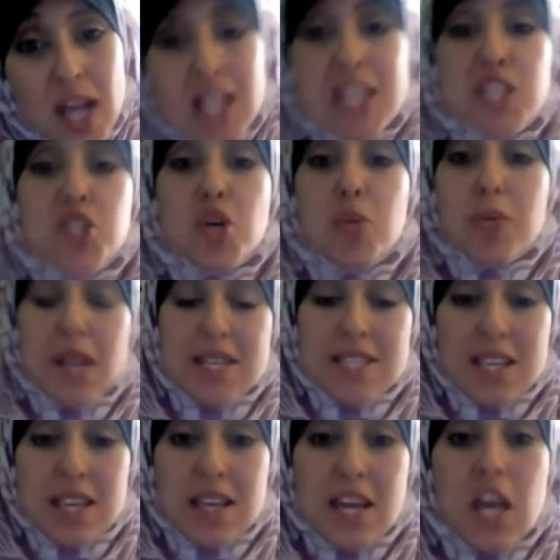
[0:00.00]
into a blessing.
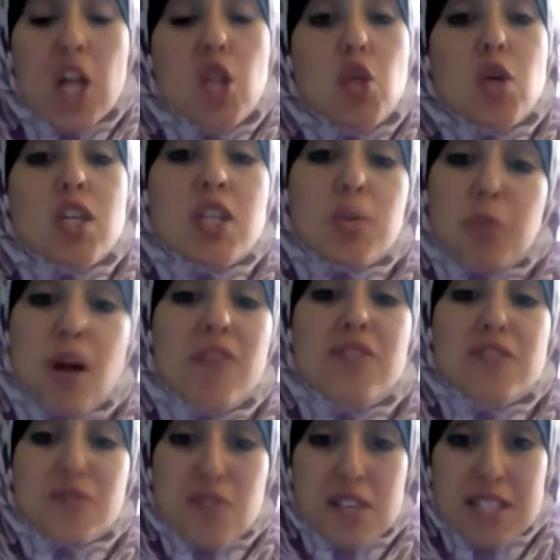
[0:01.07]
Look at the prophets,
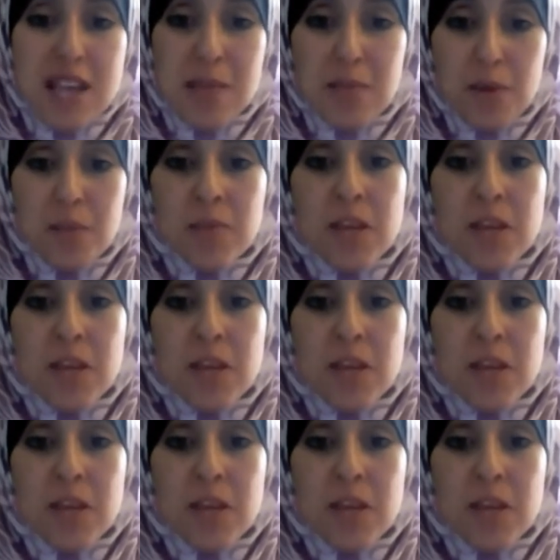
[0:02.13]
for example.